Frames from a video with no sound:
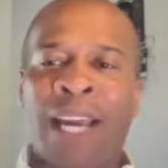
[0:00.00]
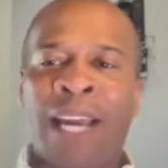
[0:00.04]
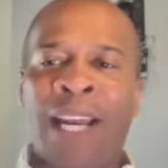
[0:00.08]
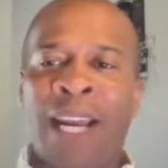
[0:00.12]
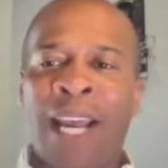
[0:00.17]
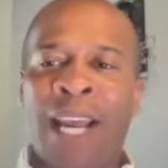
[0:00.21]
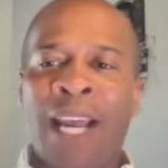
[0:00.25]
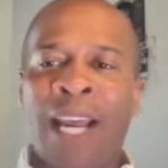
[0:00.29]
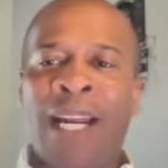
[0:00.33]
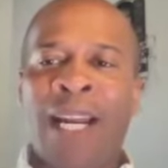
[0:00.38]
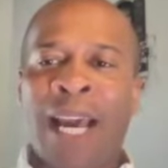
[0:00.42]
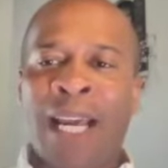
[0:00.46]
And,
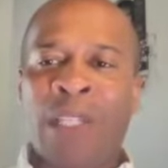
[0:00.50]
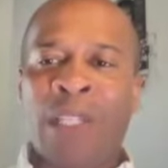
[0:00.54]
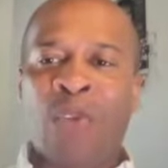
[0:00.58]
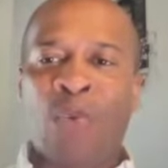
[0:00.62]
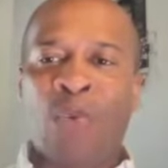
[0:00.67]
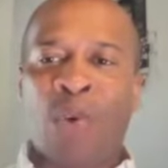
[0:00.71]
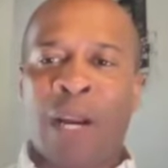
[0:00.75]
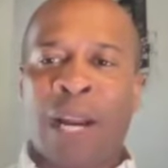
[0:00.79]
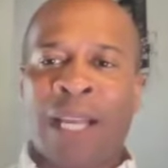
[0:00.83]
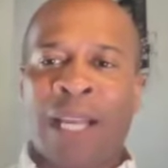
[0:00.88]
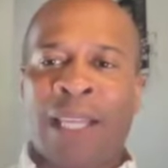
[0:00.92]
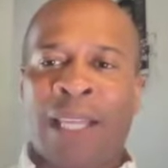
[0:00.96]
and that's
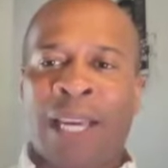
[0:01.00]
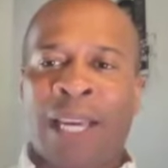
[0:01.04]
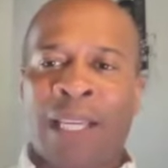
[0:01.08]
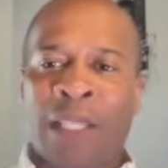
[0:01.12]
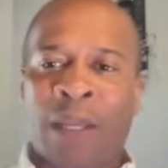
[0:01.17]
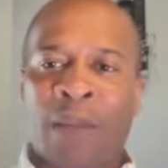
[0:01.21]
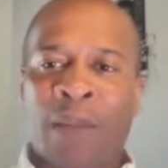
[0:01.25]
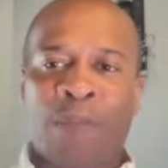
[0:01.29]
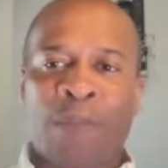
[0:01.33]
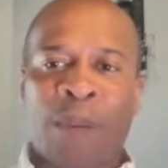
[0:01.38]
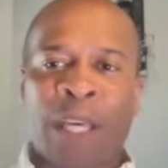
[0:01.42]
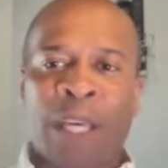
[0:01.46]
what I think is
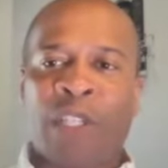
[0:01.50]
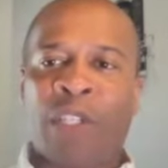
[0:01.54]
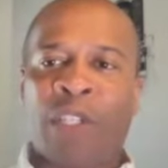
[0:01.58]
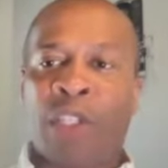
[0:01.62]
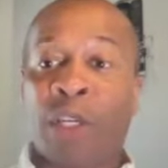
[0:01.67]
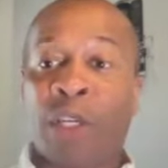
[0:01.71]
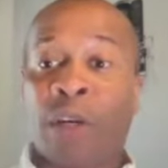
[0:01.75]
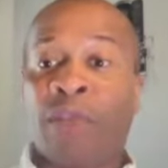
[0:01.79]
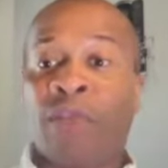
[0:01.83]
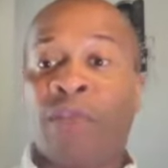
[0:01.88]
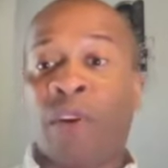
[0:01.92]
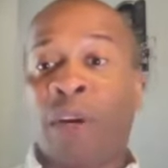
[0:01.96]
a big
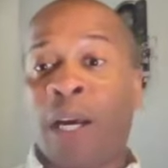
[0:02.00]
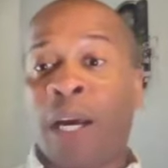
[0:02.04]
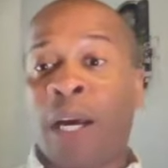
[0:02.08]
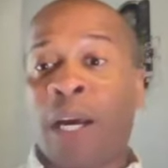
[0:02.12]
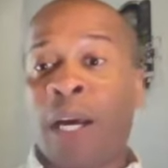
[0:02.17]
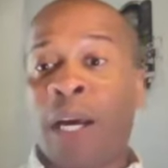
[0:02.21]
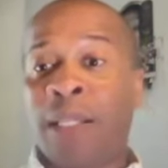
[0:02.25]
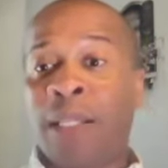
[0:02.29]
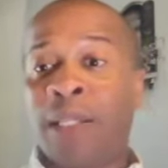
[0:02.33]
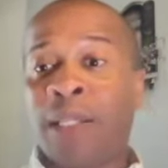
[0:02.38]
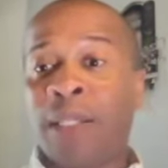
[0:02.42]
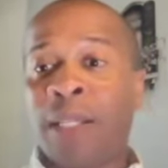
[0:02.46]
shift for
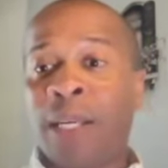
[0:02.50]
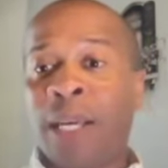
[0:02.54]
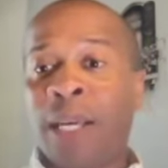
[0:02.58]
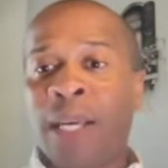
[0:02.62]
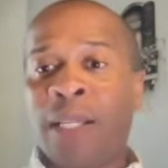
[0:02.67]
us.